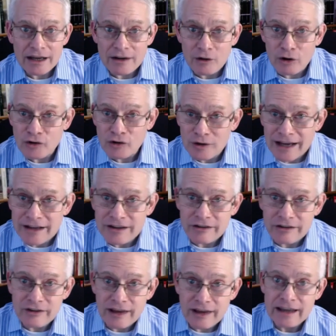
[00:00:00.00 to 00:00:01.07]
I'd also like to
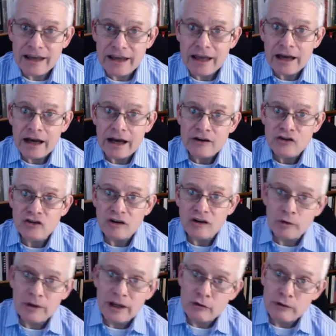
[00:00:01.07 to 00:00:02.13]
thank Aisha
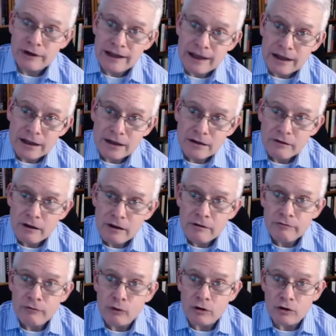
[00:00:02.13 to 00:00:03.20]
Maria Gringel
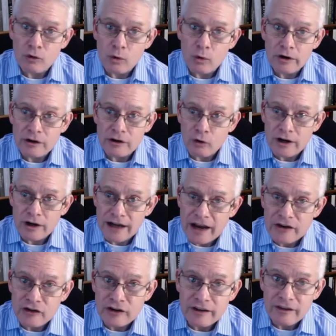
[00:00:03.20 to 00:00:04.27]
for her work in
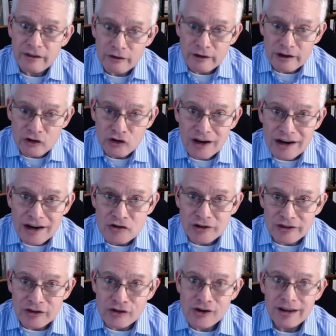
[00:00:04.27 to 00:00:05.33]
organizing these
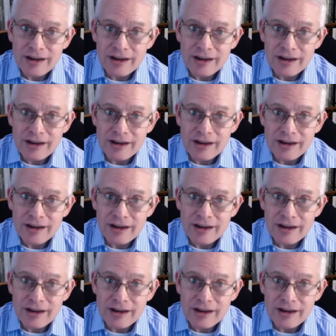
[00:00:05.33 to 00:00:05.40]
sessions.